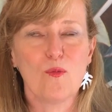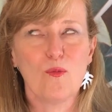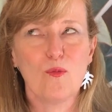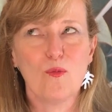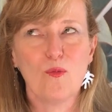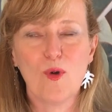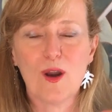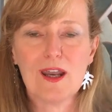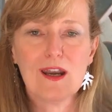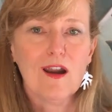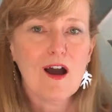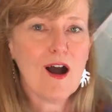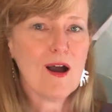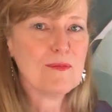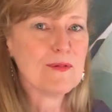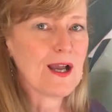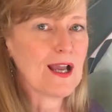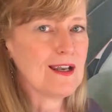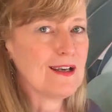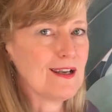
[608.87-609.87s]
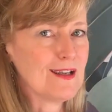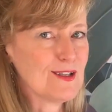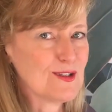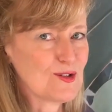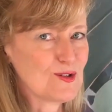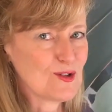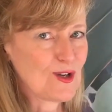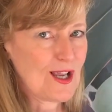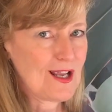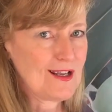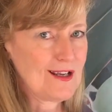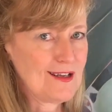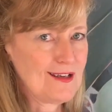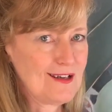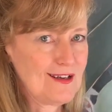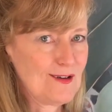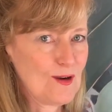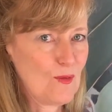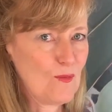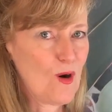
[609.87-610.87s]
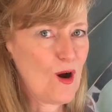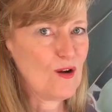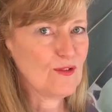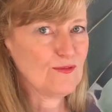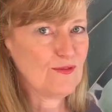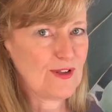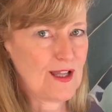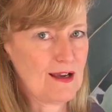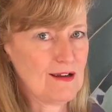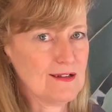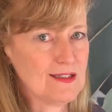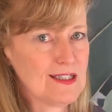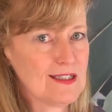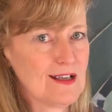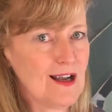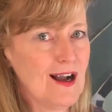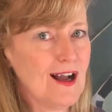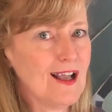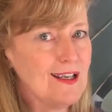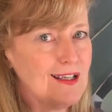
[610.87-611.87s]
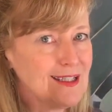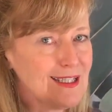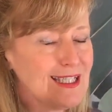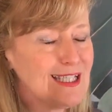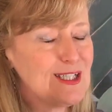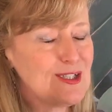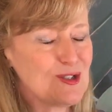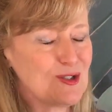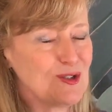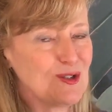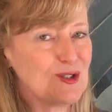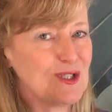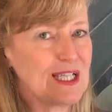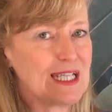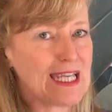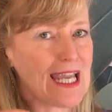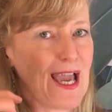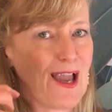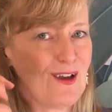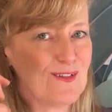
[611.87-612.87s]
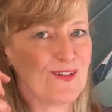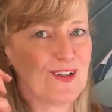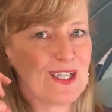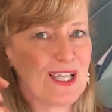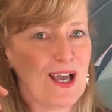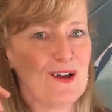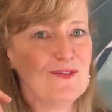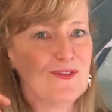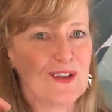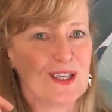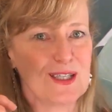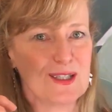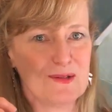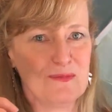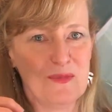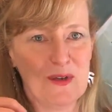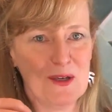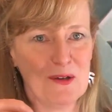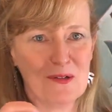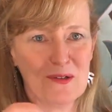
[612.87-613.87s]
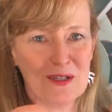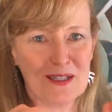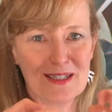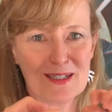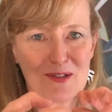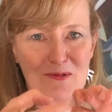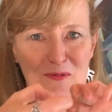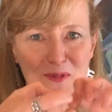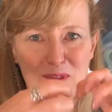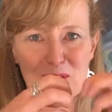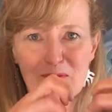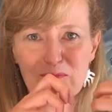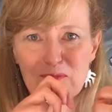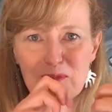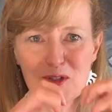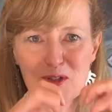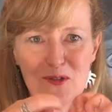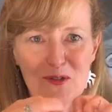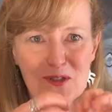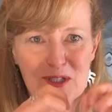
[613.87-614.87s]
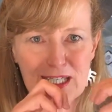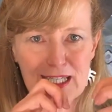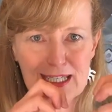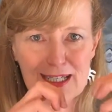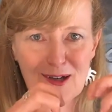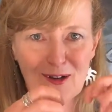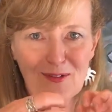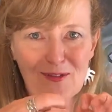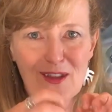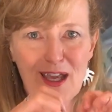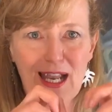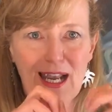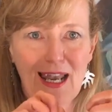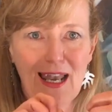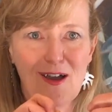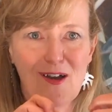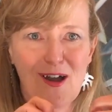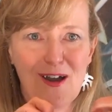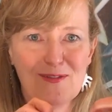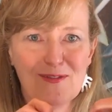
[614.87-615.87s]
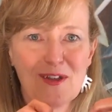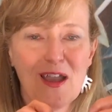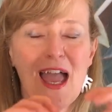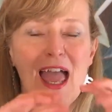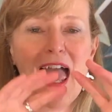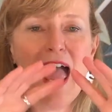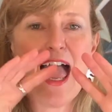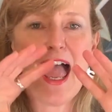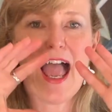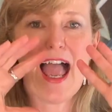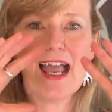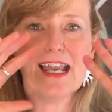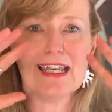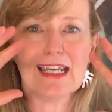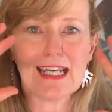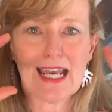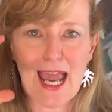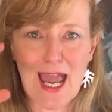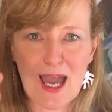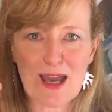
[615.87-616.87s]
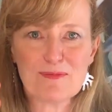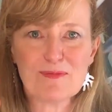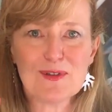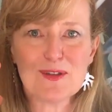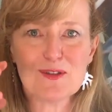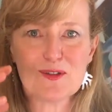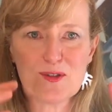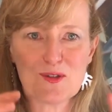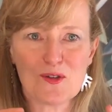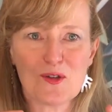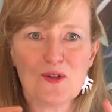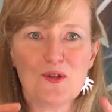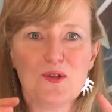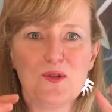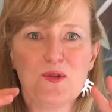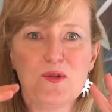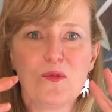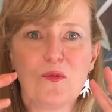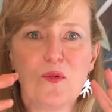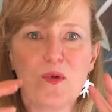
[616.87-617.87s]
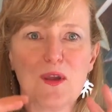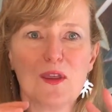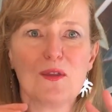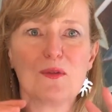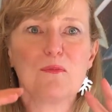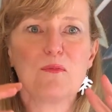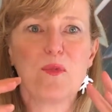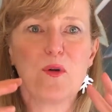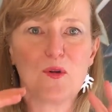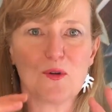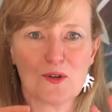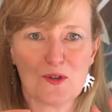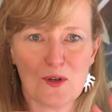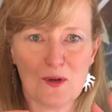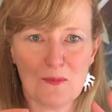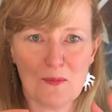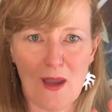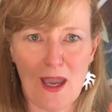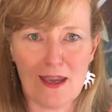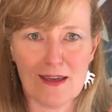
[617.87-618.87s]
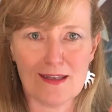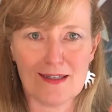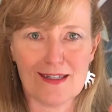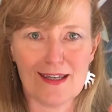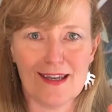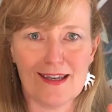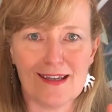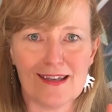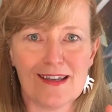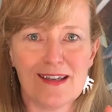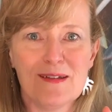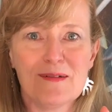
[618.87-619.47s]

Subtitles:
When I paint Australian wildflowers, I literally have a love experience with the beauty of that life, and it happens too with portrait painting.